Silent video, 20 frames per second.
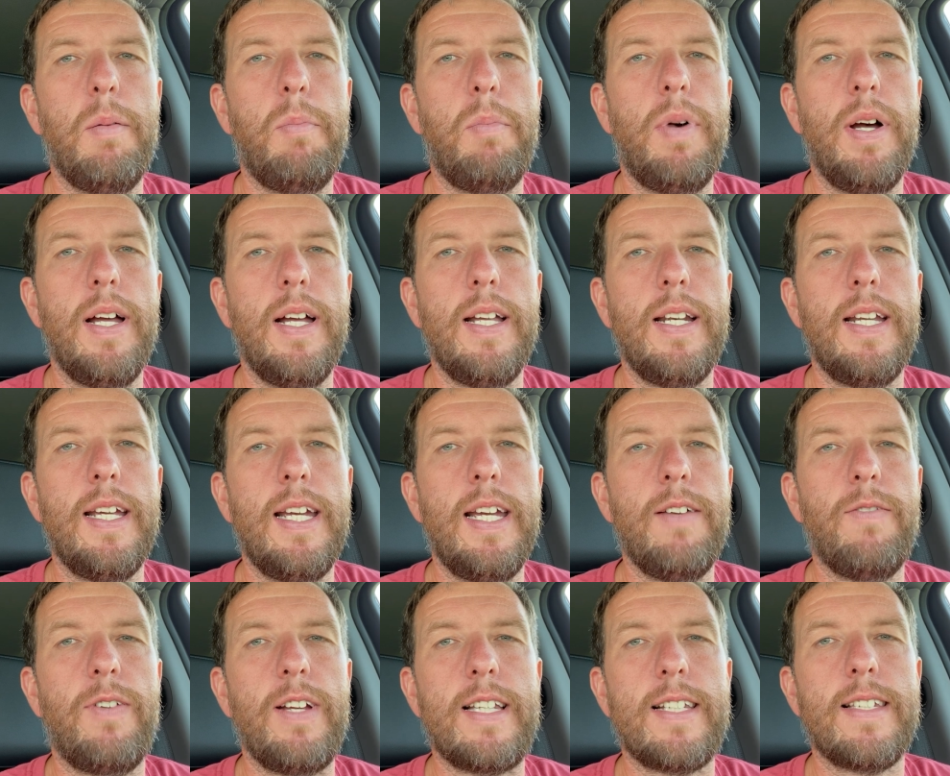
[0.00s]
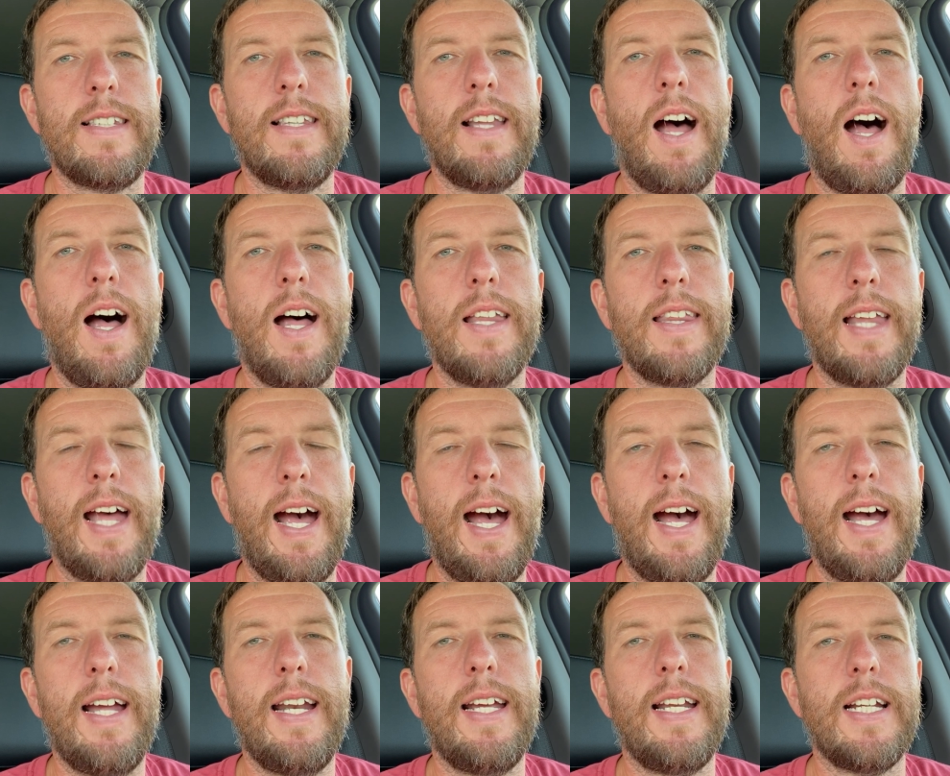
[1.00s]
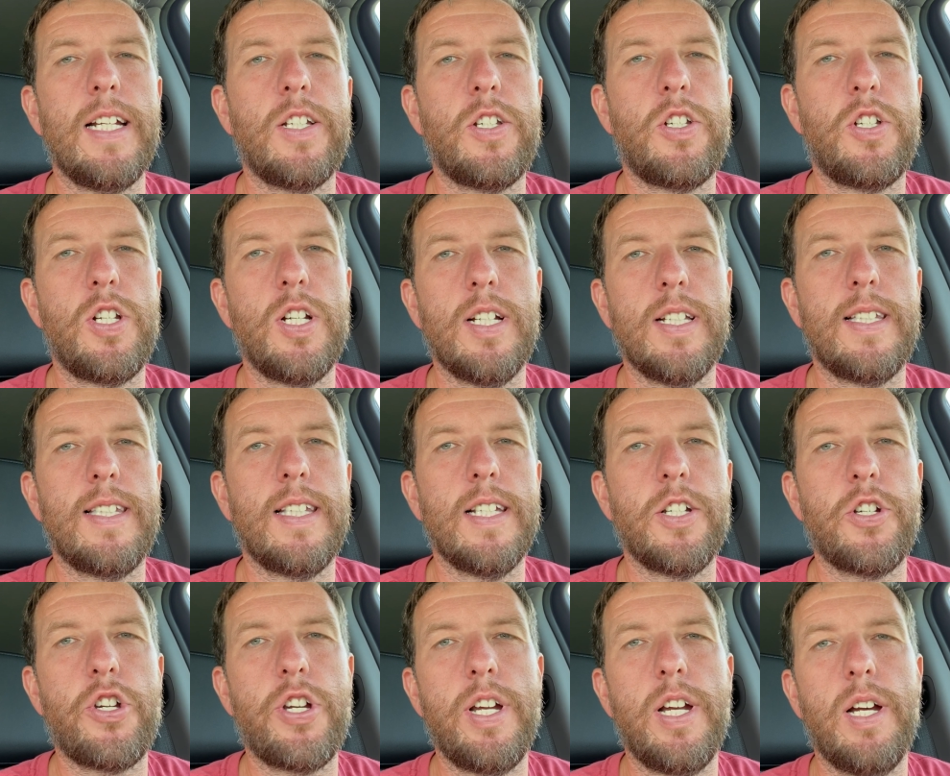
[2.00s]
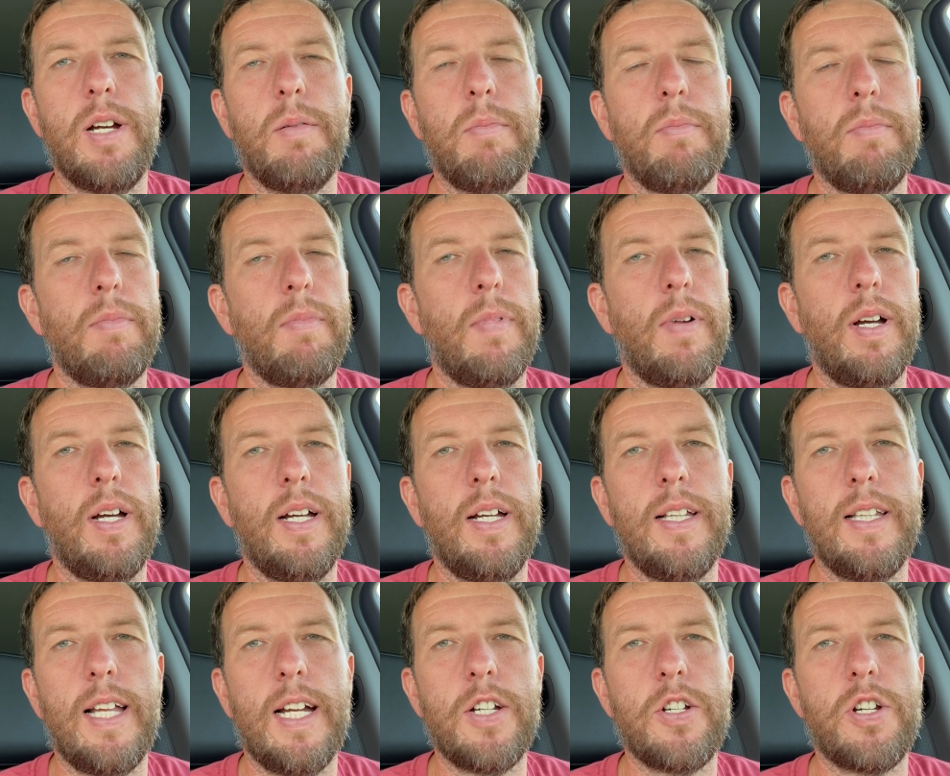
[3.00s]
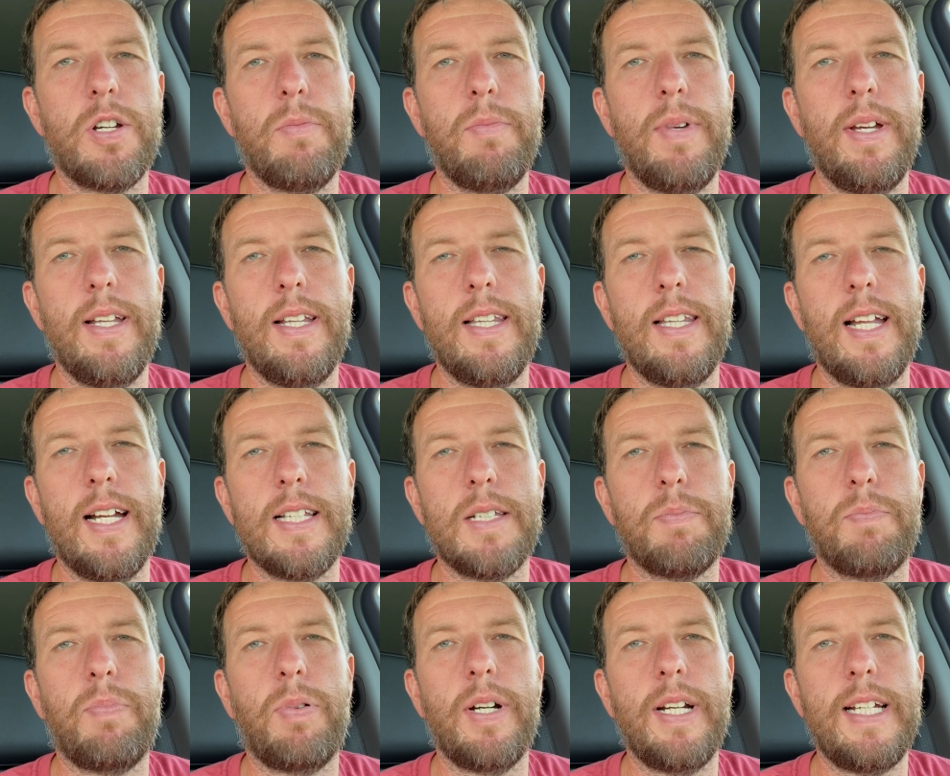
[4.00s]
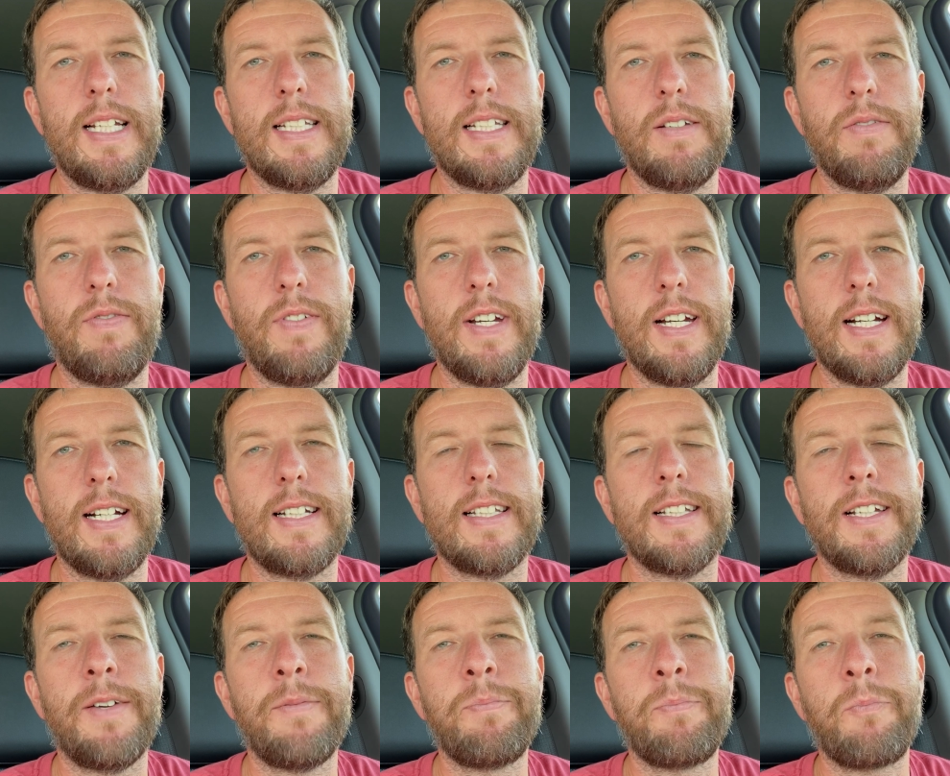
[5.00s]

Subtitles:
But if it's not that and it's just the shim, that's a pretty easy fix.